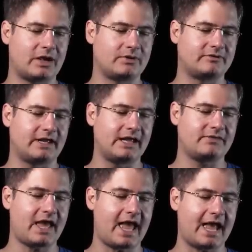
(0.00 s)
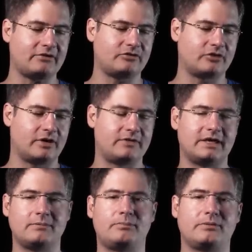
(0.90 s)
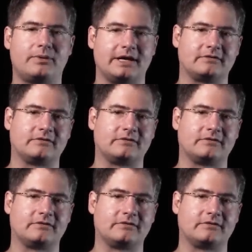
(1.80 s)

would take the hash of the input bytes.